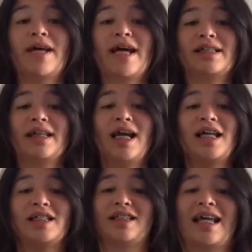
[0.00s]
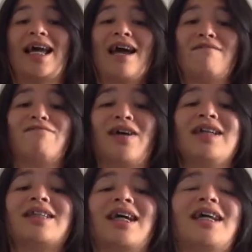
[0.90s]
And since I can't
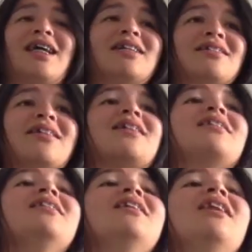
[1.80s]
find that, it's like